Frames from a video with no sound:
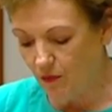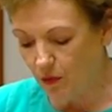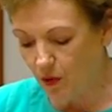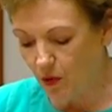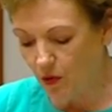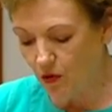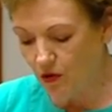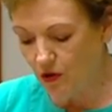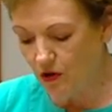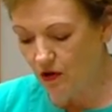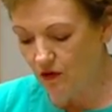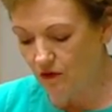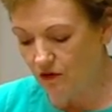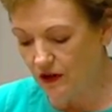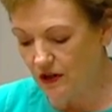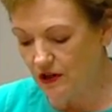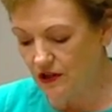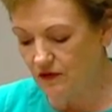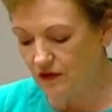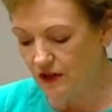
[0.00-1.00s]
Born of
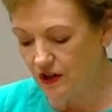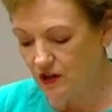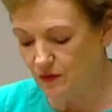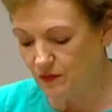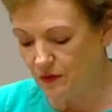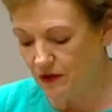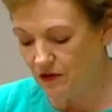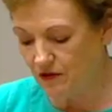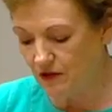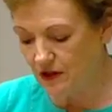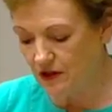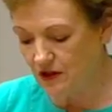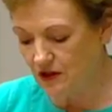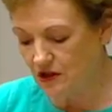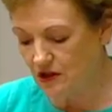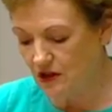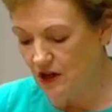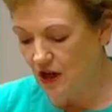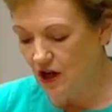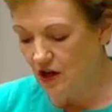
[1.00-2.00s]
years of
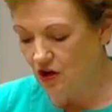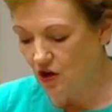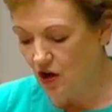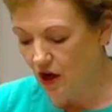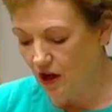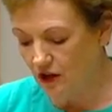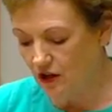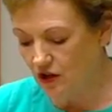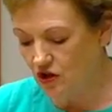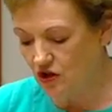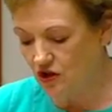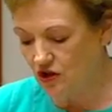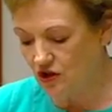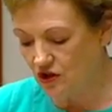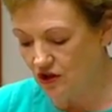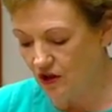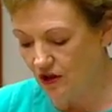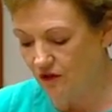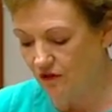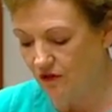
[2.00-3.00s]
experience, knowledge
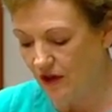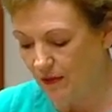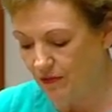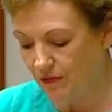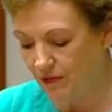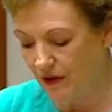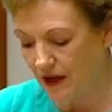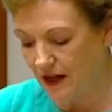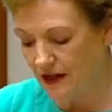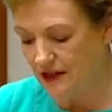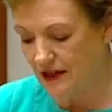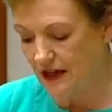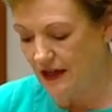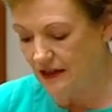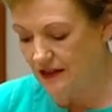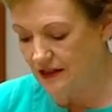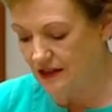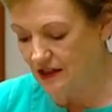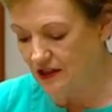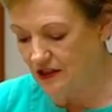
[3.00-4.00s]
does not evaporate
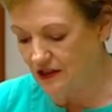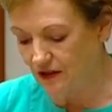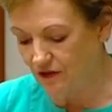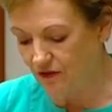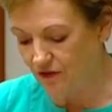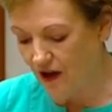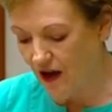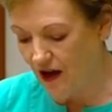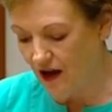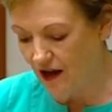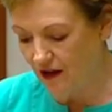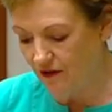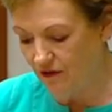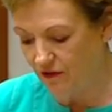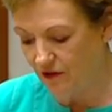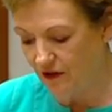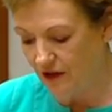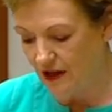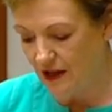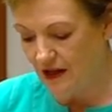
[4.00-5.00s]
at 65,
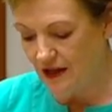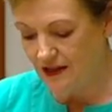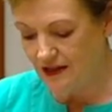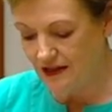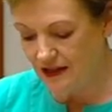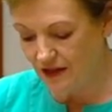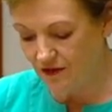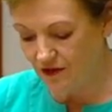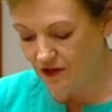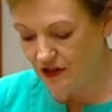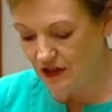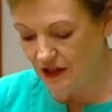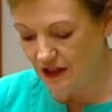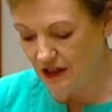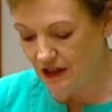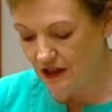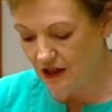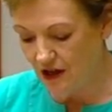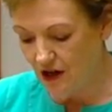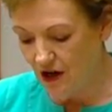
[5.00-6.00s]

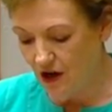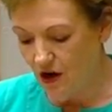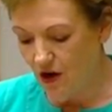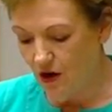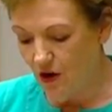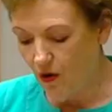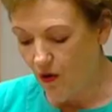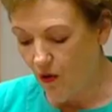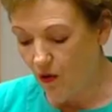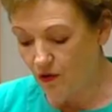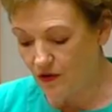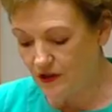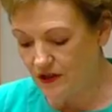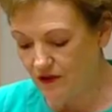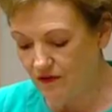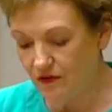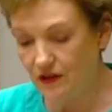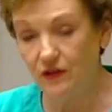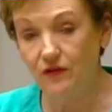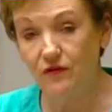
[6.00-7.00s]
70 or
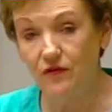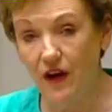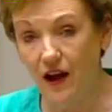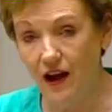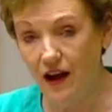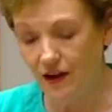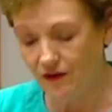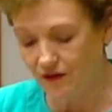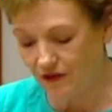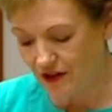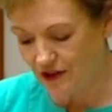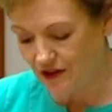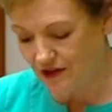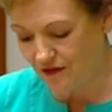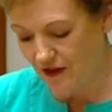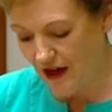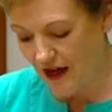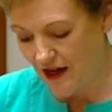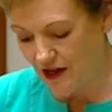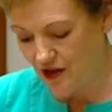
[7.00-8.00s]
75 years
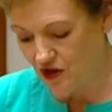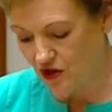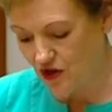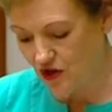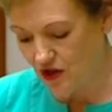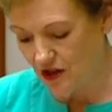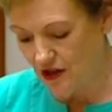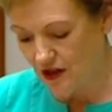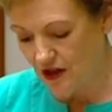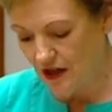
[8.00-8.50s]
of age.